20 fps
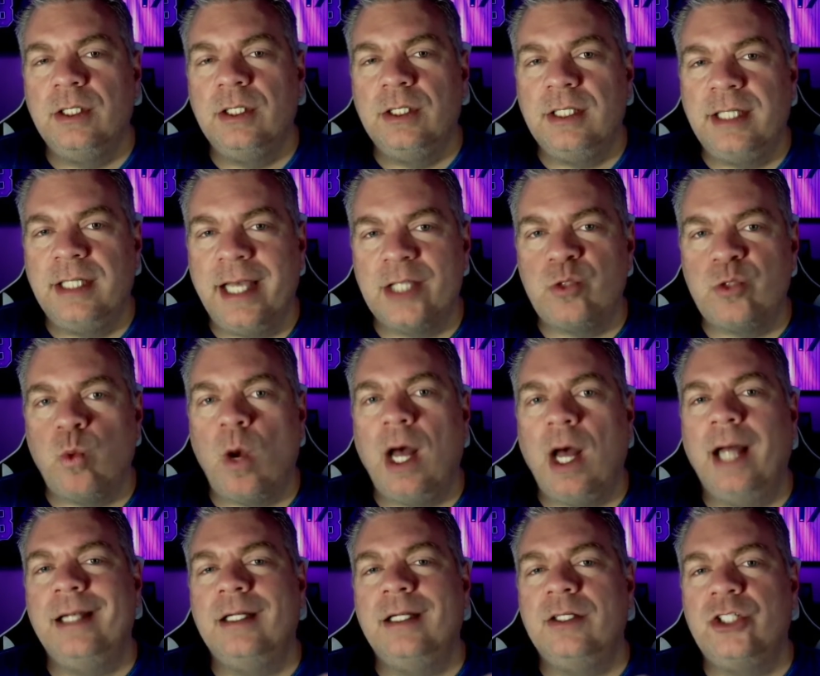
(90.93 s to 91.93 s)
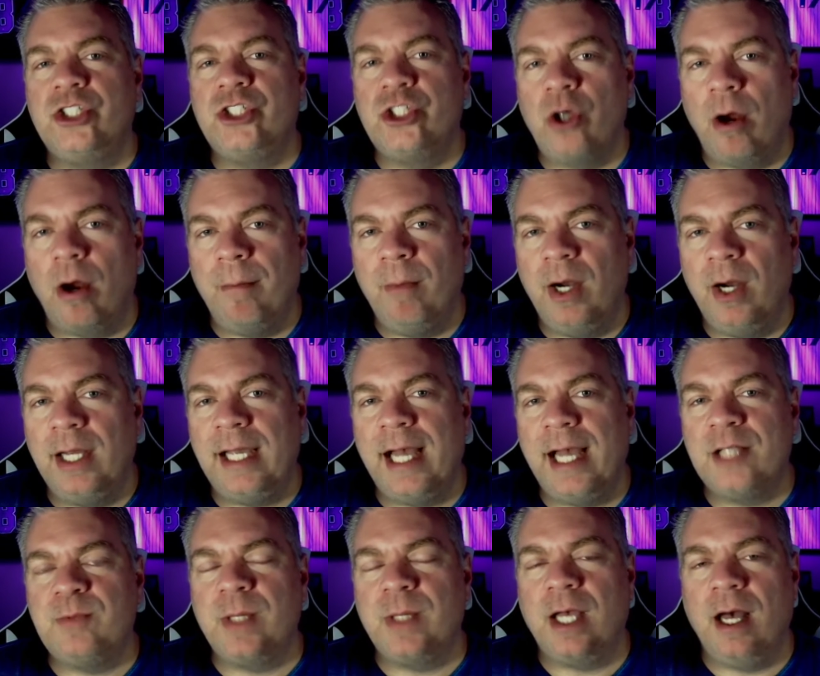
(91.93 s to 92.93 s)
Guess what? Sharp money
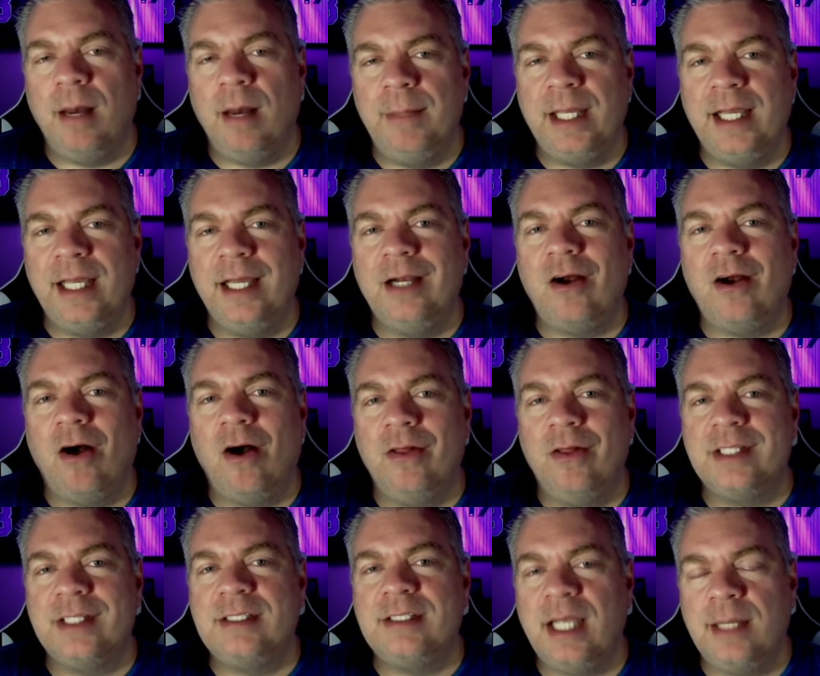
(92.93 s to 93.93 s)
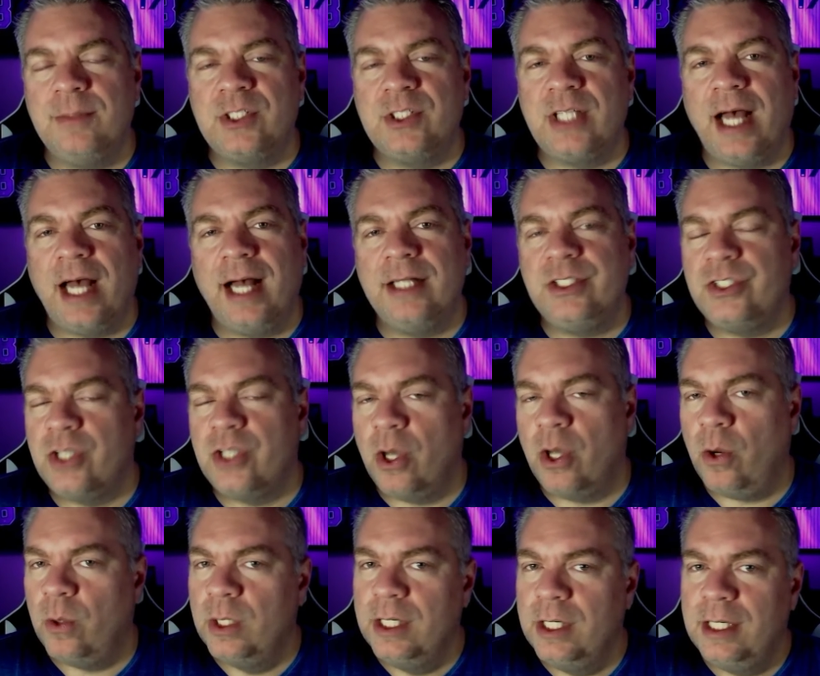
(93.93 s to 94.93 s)
has been coming in on the same side.
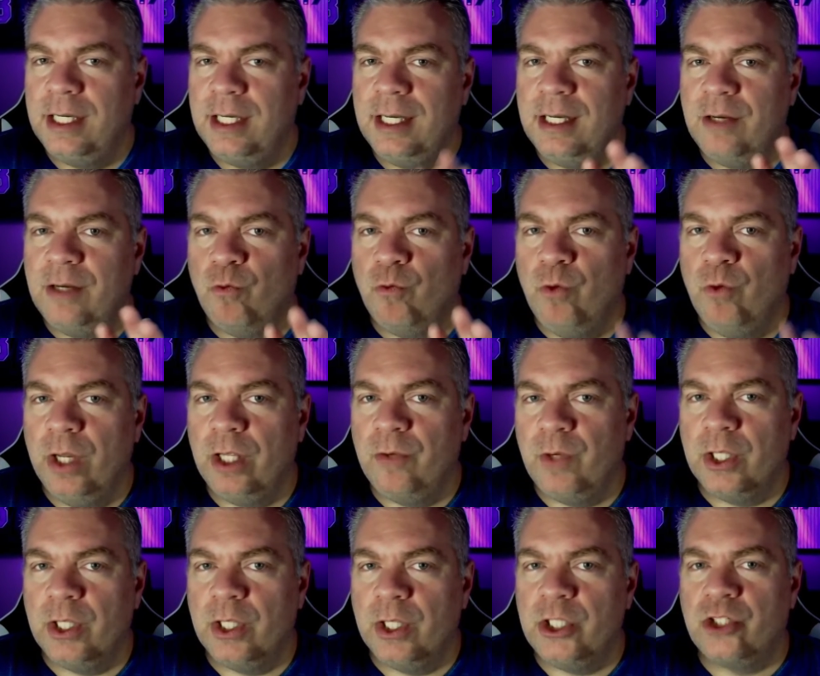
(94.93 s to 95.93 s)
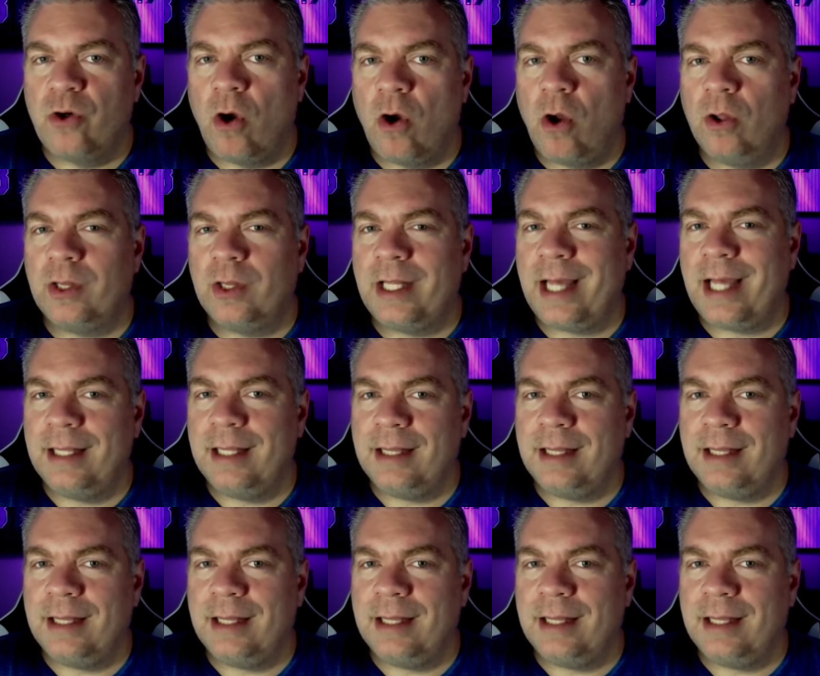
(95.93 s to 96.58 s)
So really, really strong.